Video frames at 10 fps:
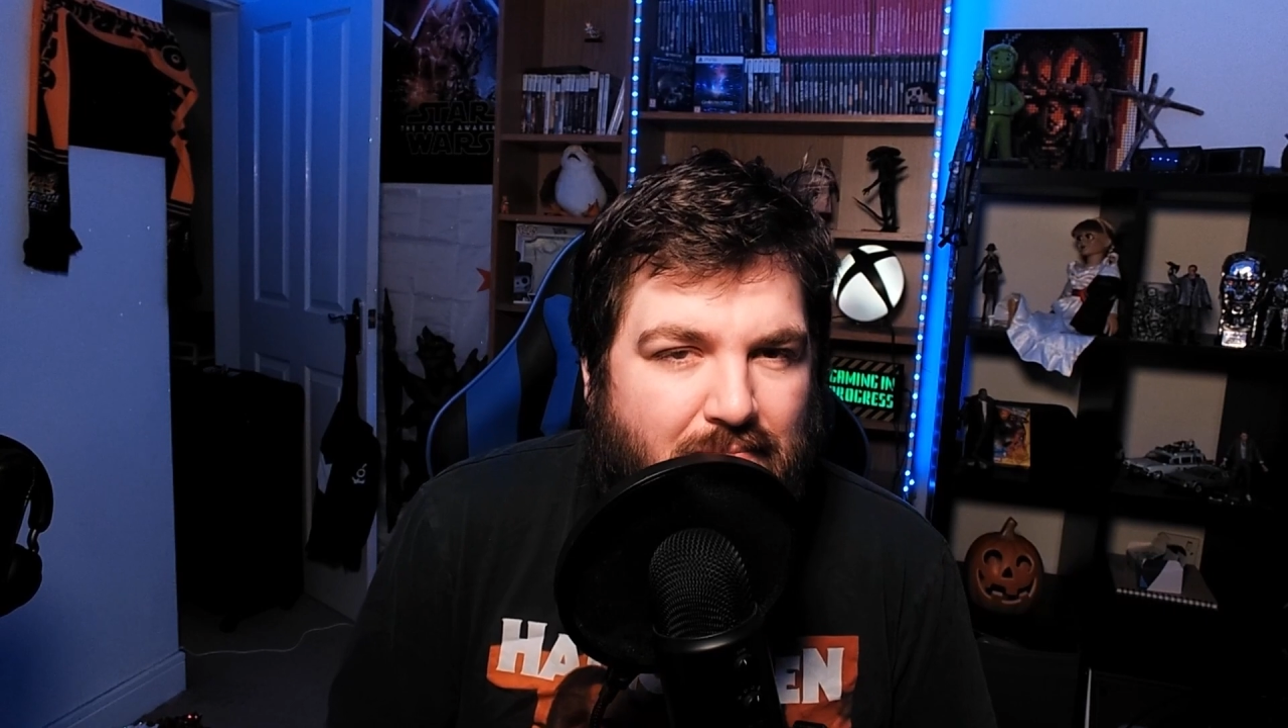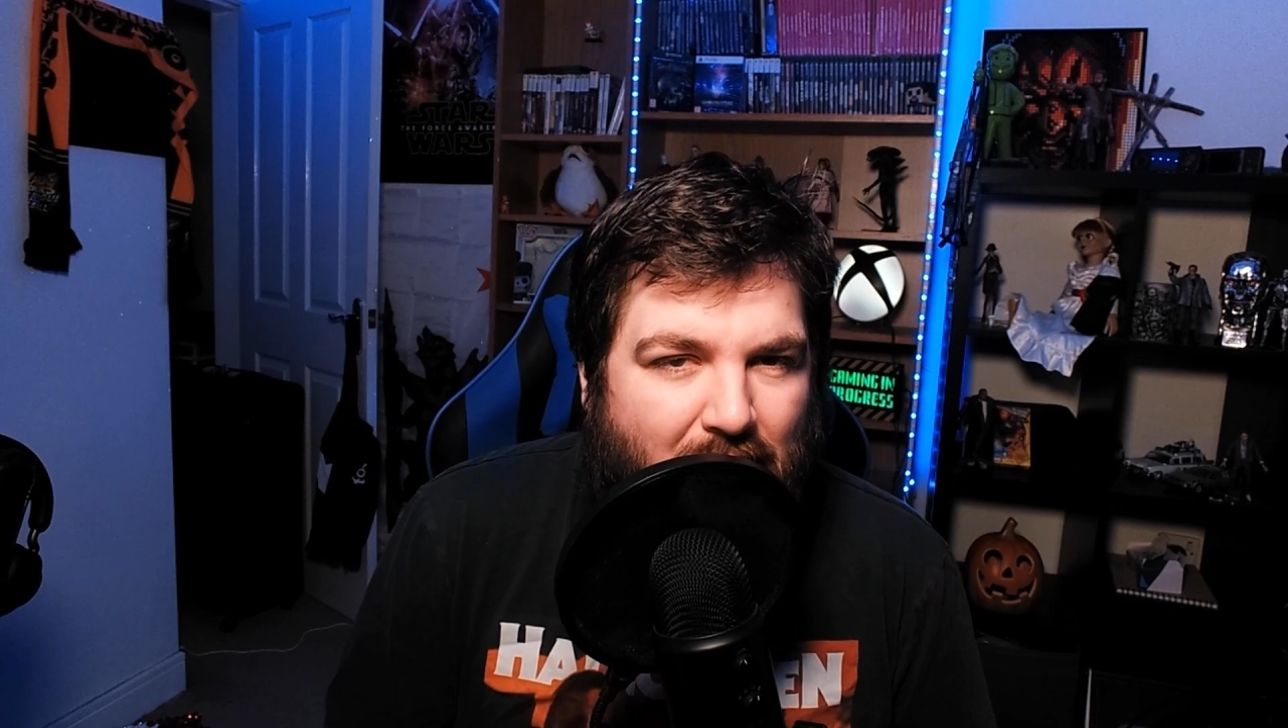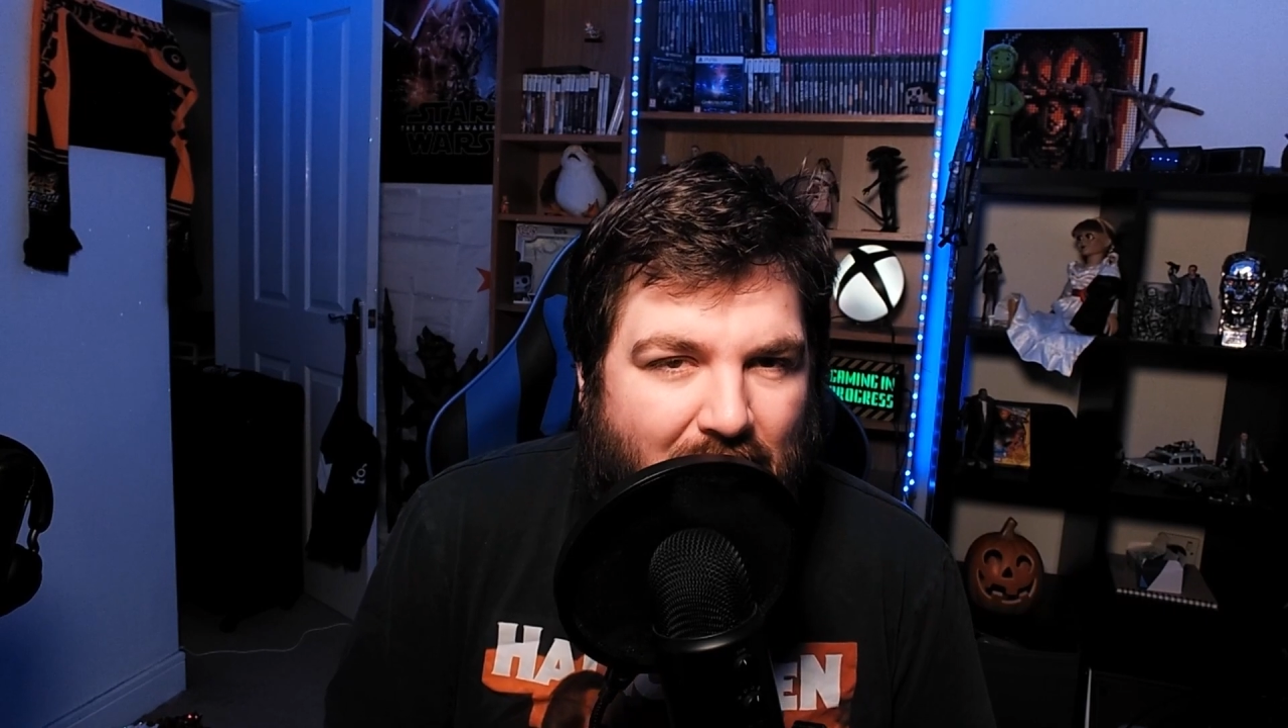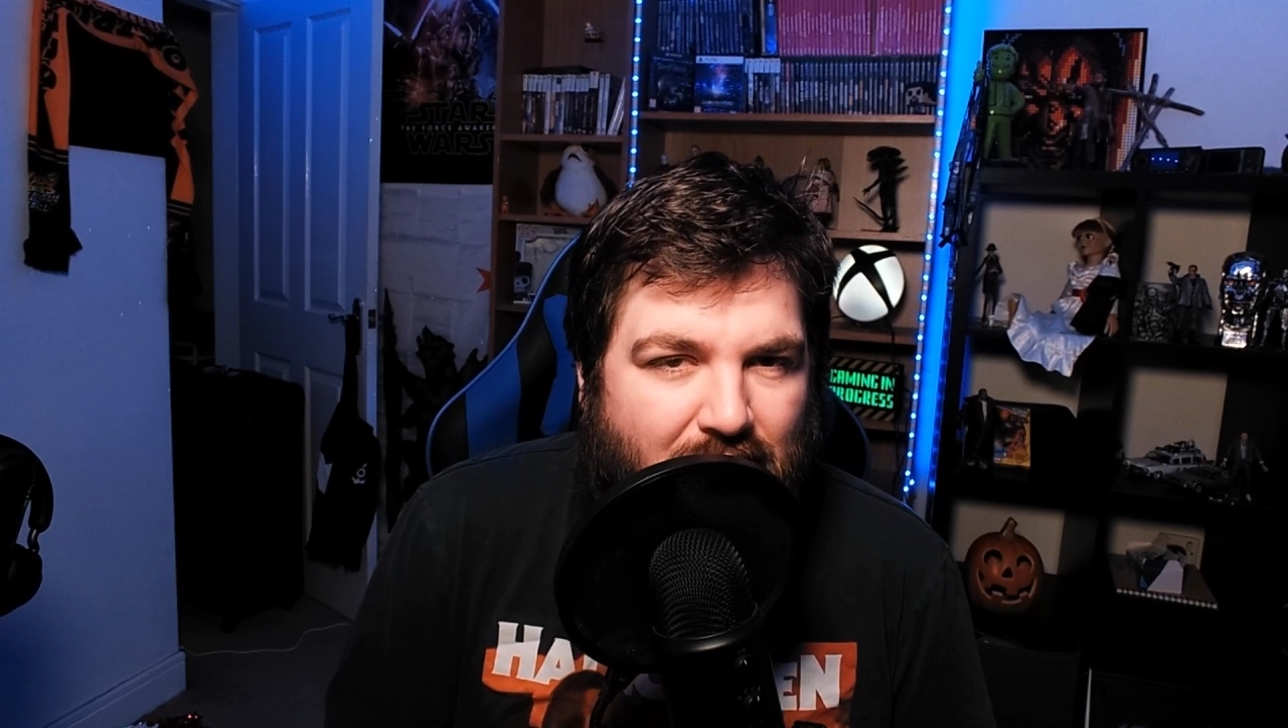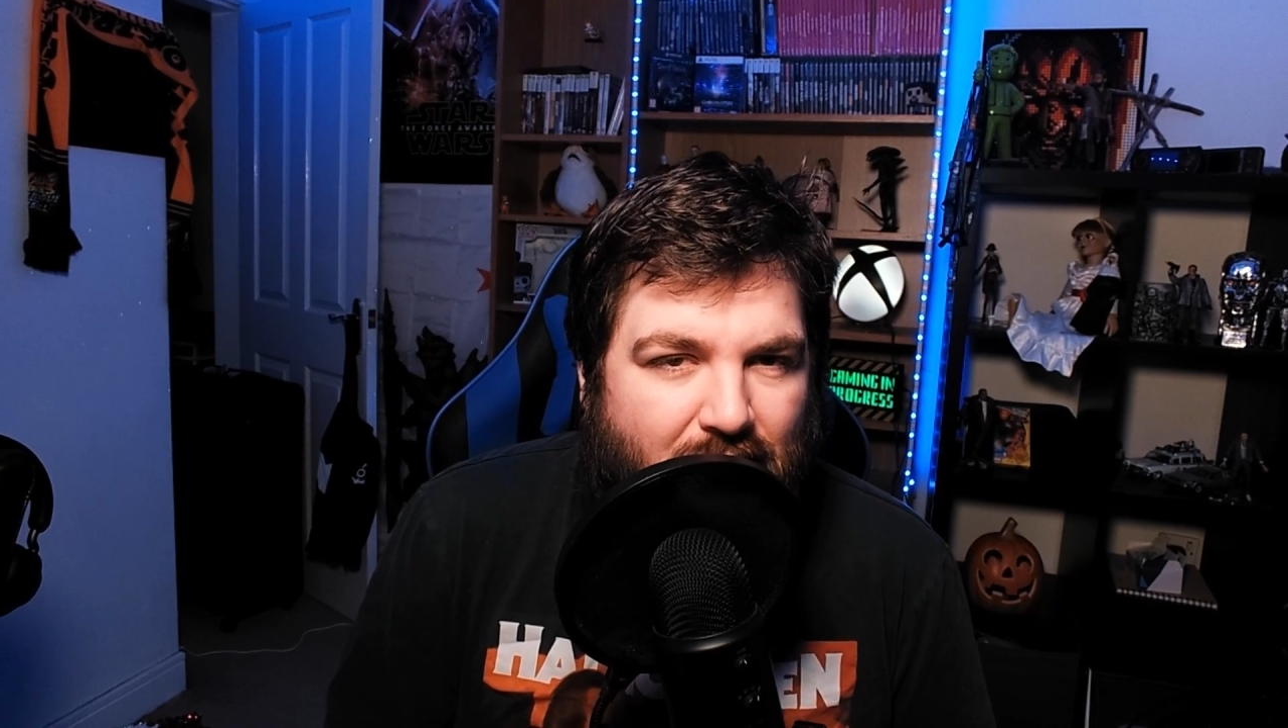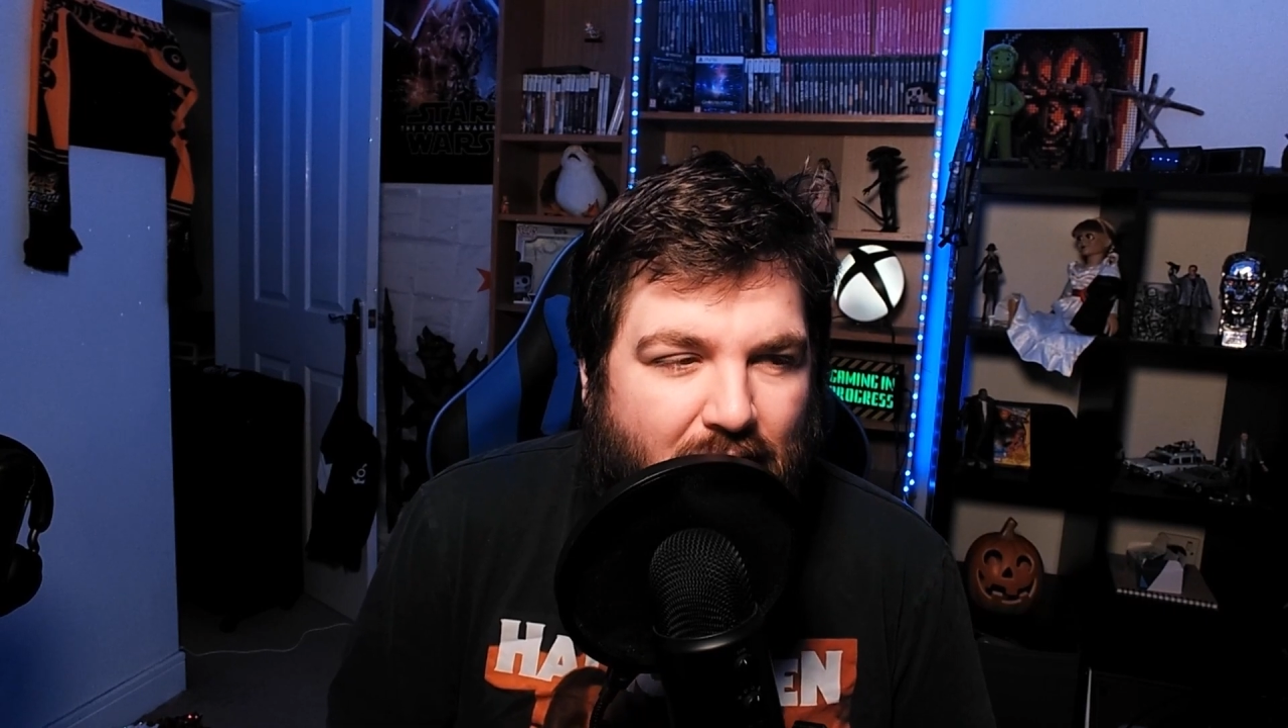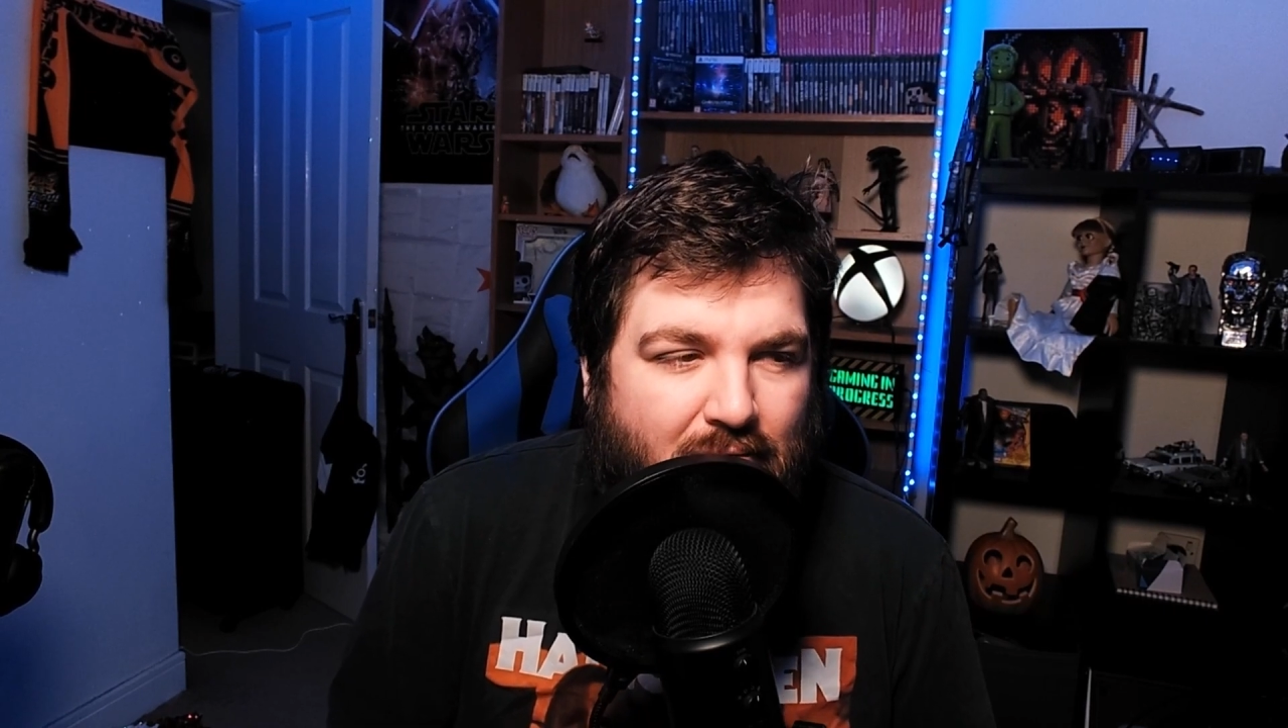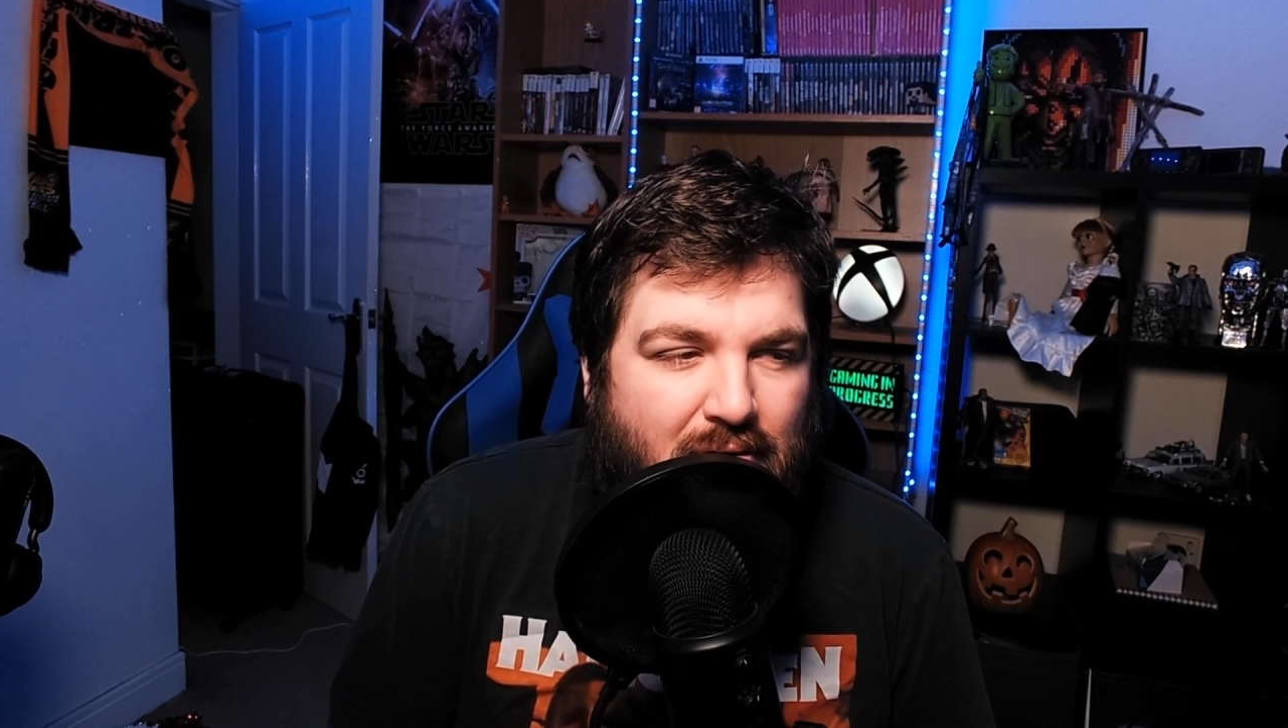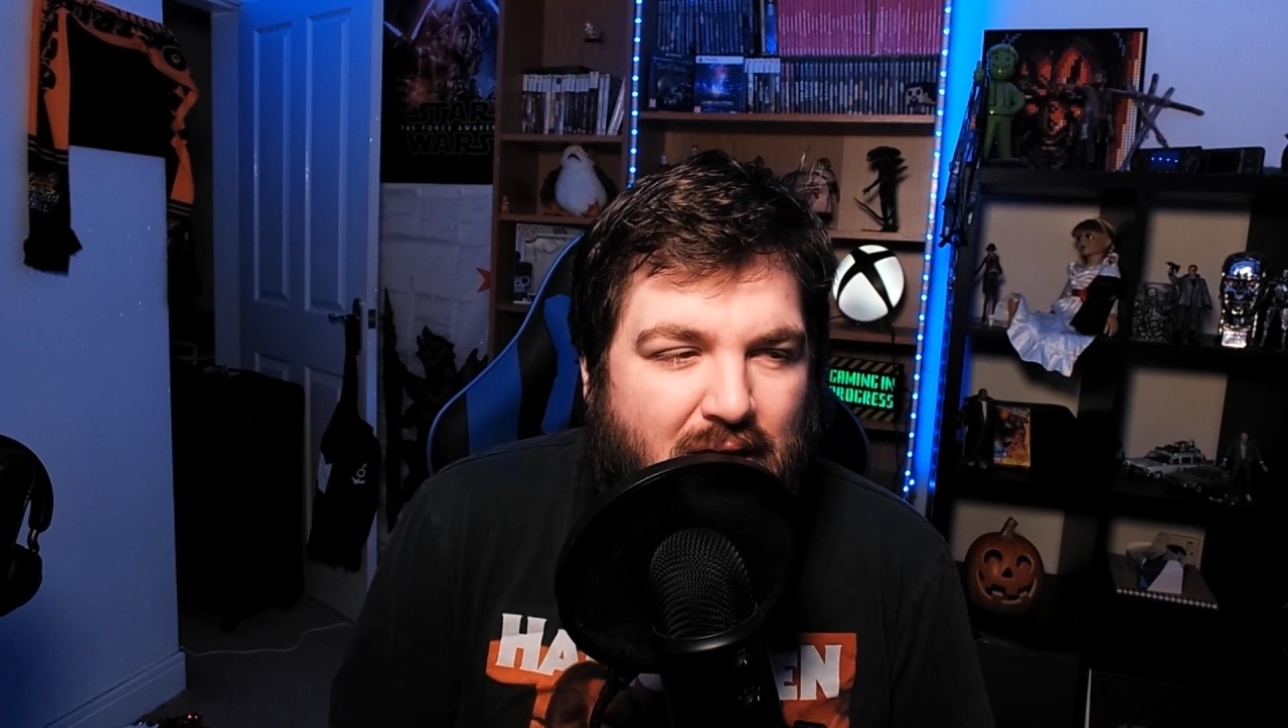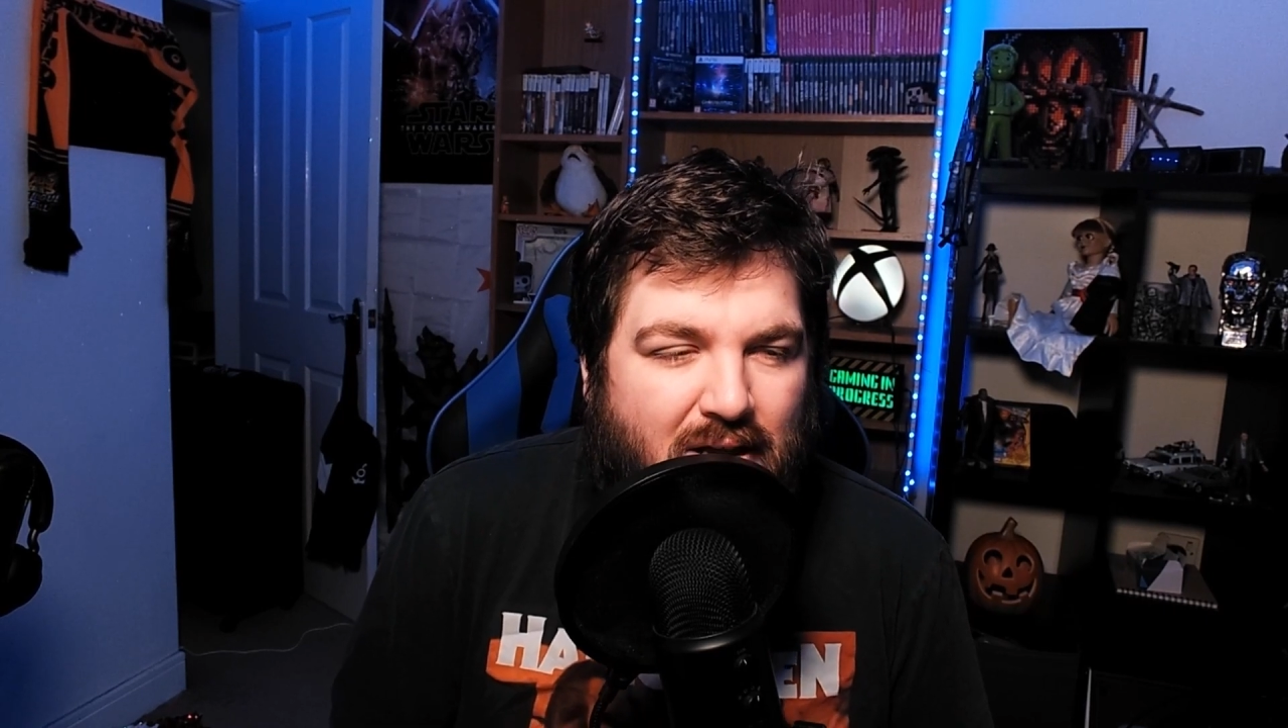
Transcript: playthrough,